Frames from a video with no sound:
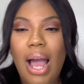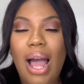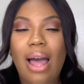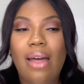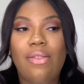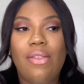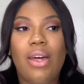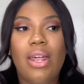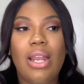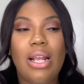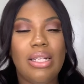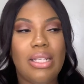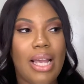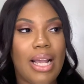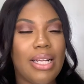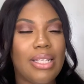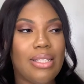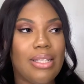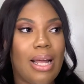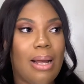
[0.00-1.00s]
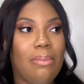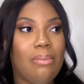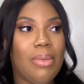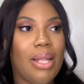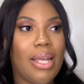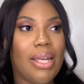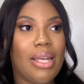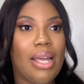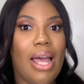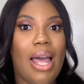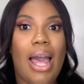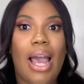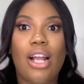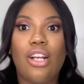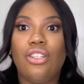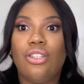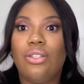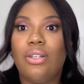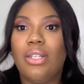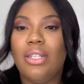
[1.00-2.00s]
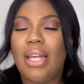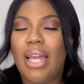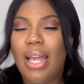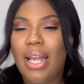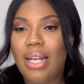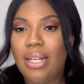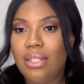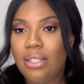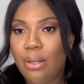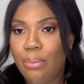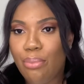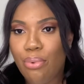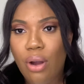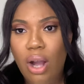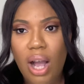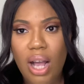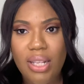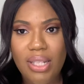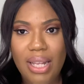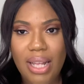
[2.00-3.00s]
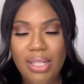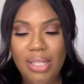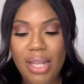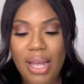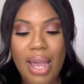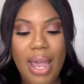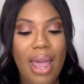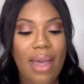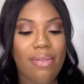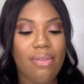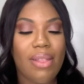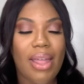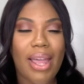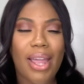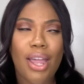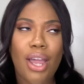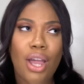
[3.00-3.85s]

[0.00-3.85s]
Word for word: And then it takes them like extra days to process it and like